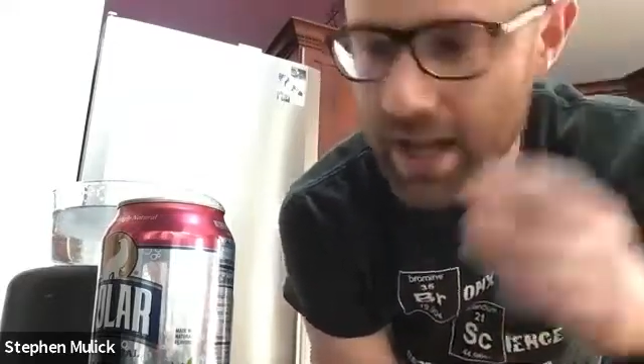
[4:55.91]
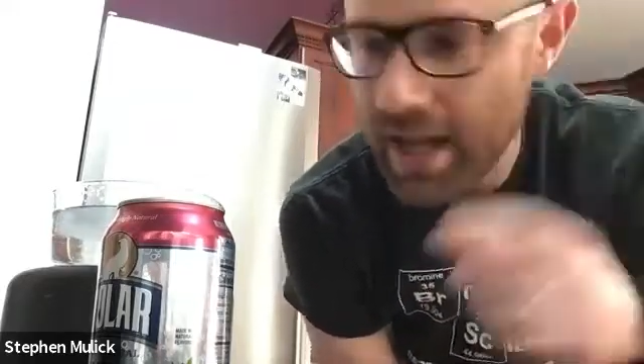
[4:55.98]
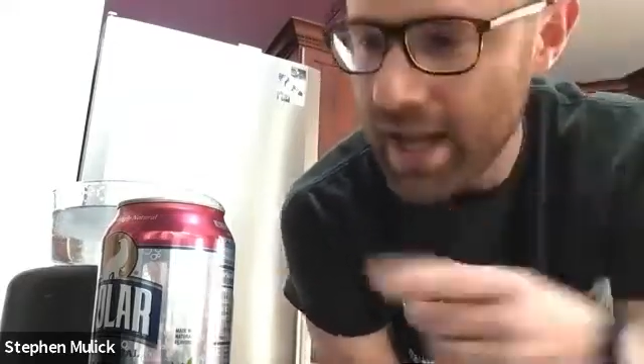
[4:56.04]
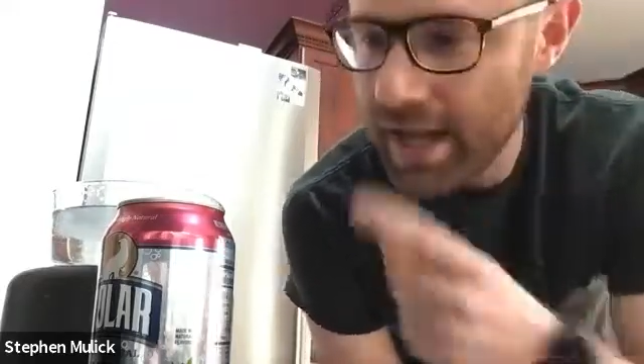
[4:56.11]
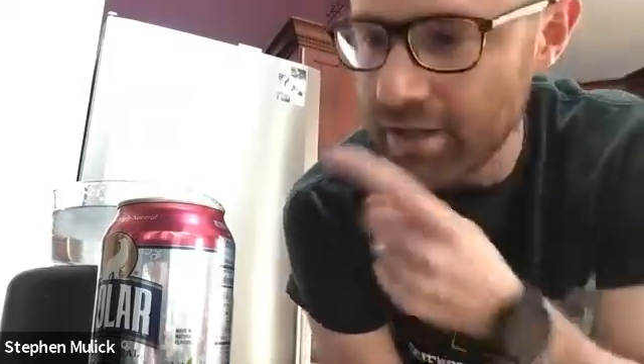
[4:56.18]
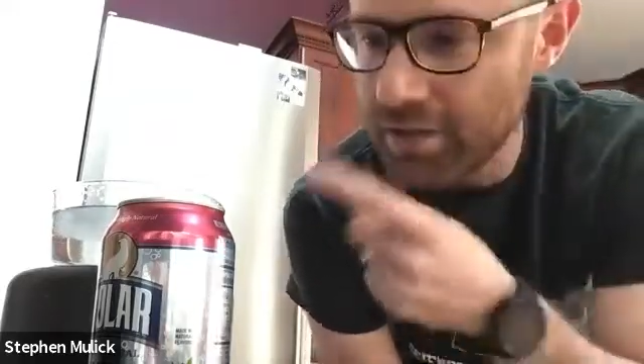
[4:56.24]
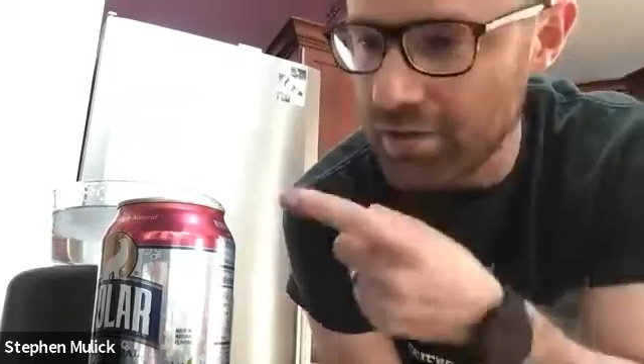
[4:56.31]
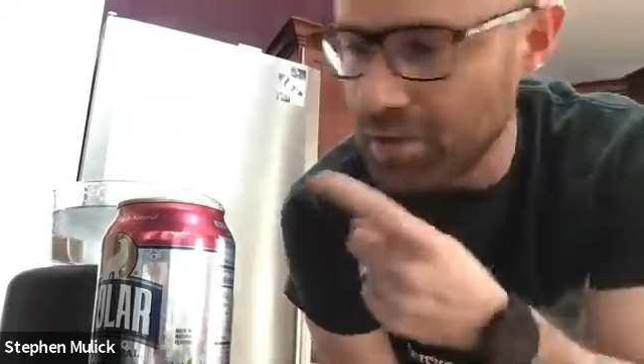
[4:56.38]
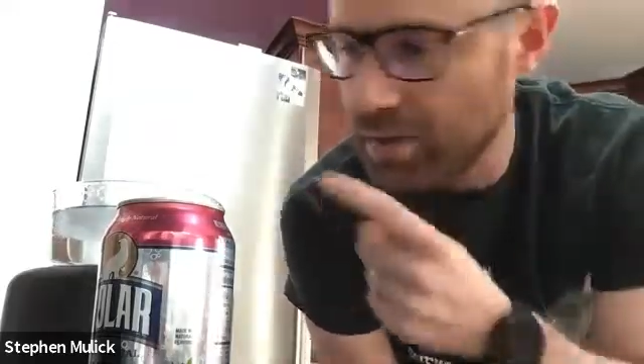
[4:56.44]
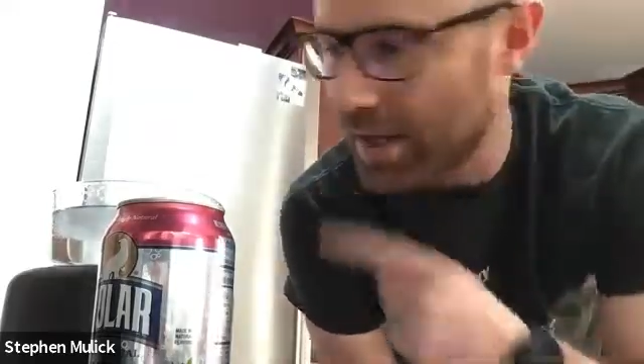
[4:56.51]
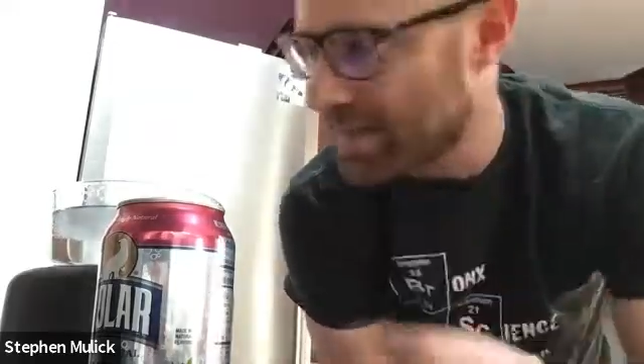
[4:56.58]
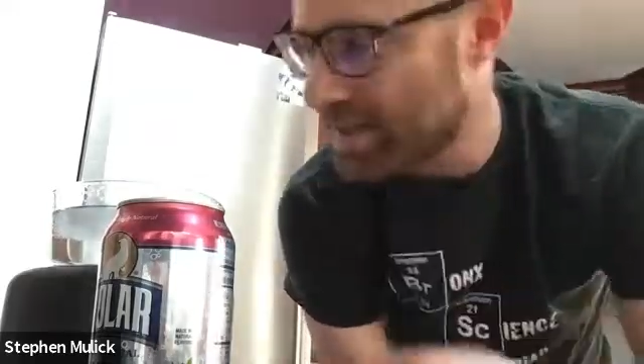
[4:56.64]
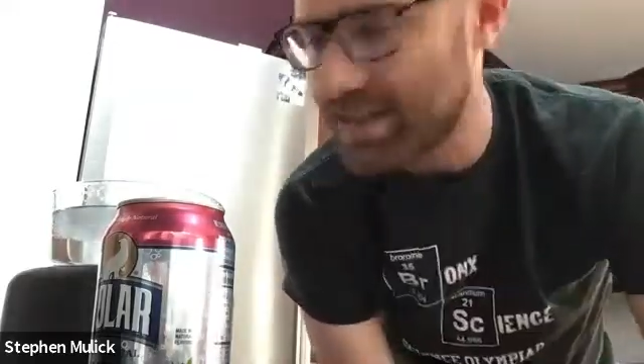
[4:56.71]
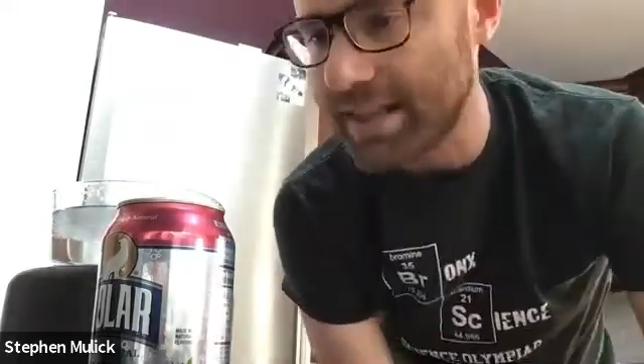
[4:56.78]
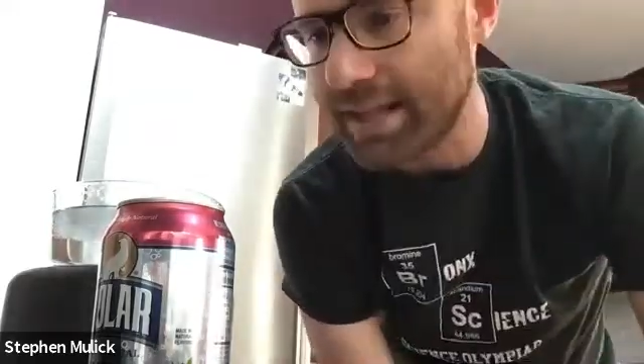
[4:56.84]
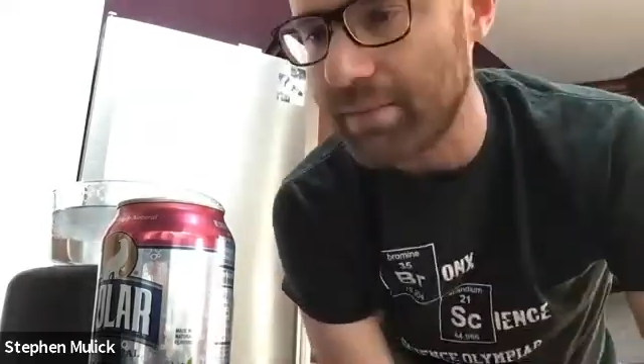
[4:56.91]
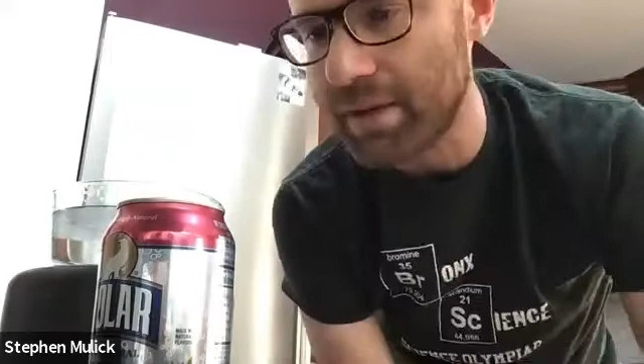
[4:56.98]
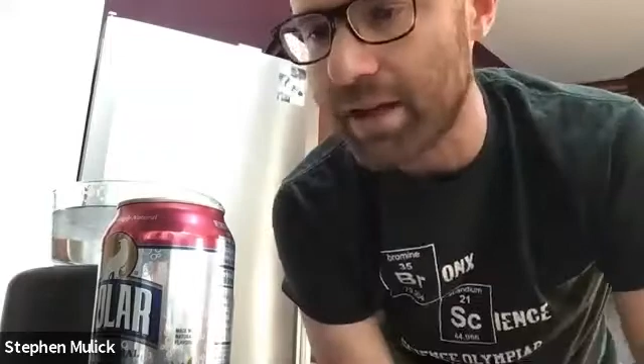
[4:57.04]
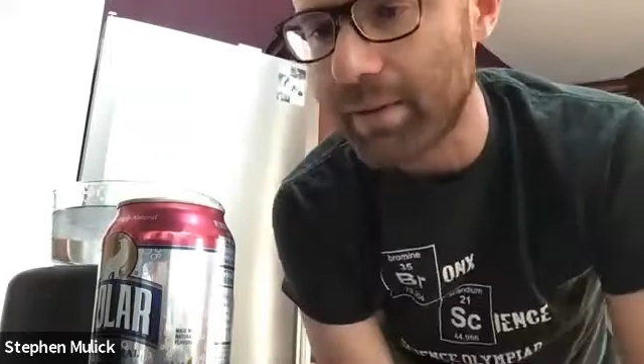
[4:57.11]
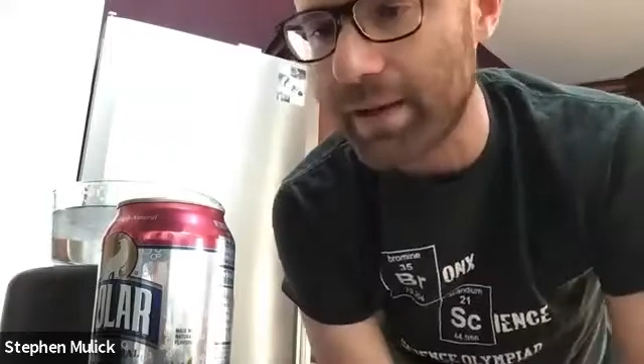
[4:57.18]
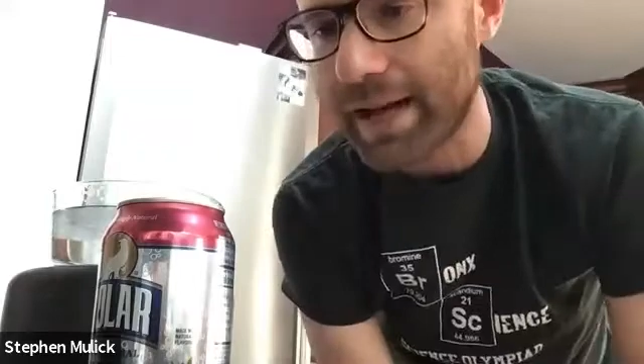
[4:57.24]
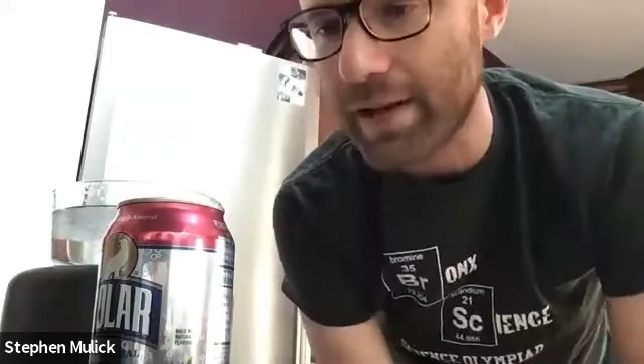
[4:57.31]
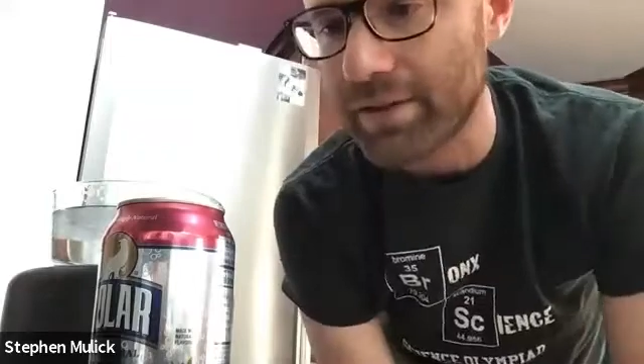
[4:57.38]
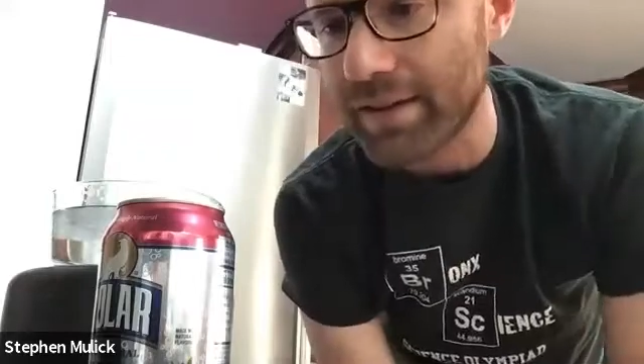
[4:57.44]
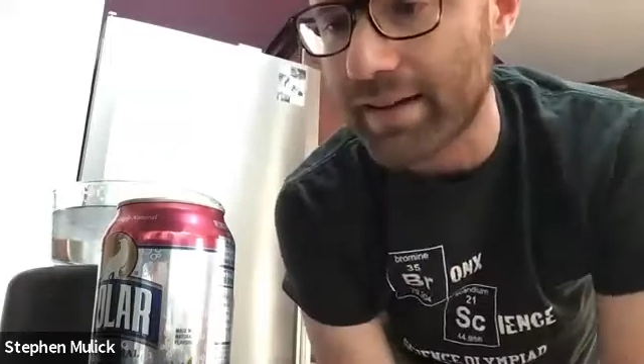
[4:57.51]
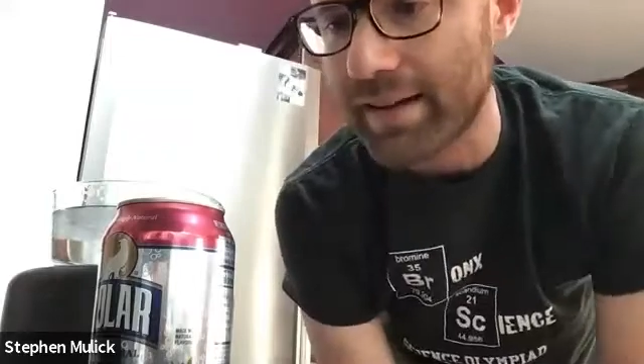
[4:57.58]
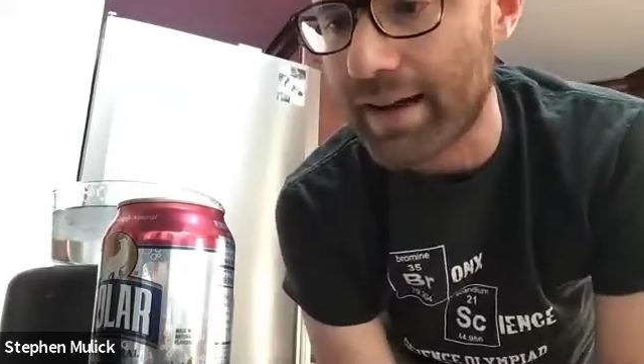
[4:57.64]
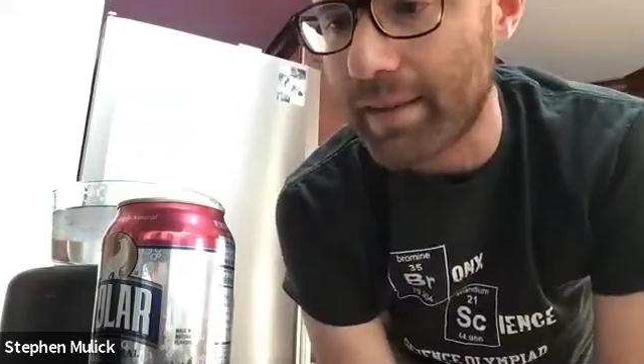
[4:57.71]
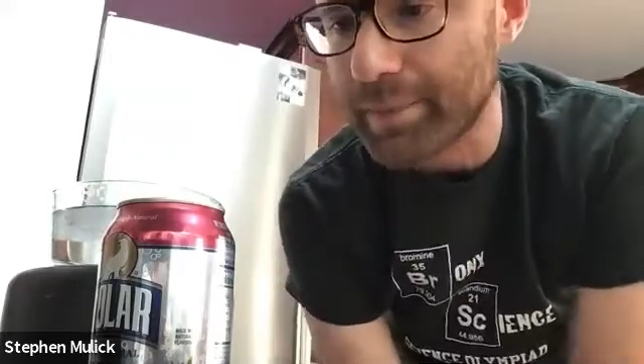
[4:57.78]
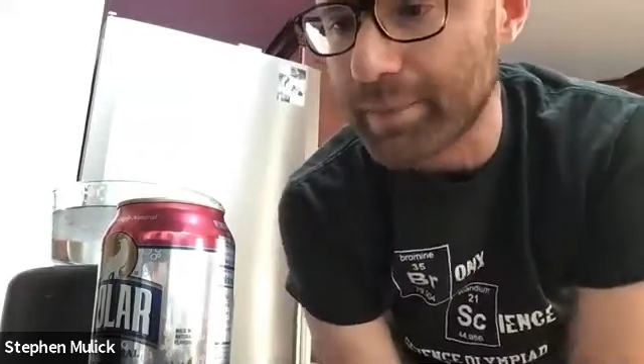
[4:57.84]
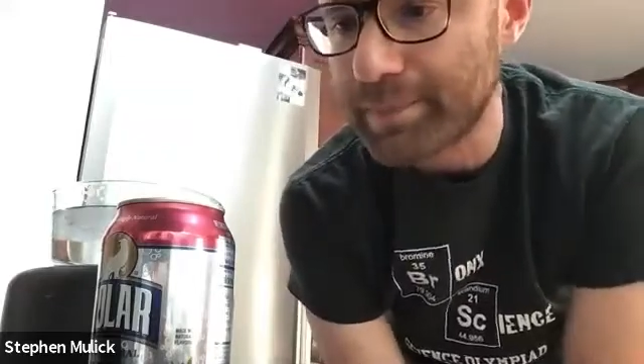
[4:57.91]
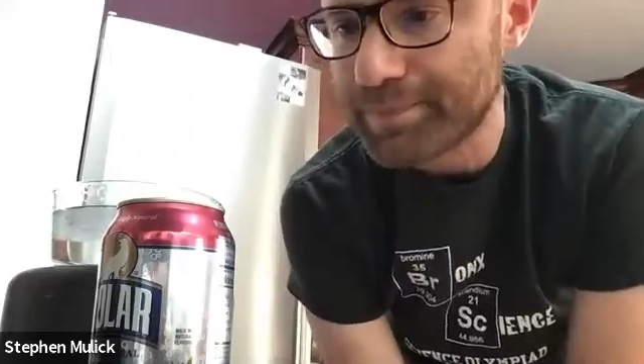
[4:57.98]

and you do get steam coming out the top.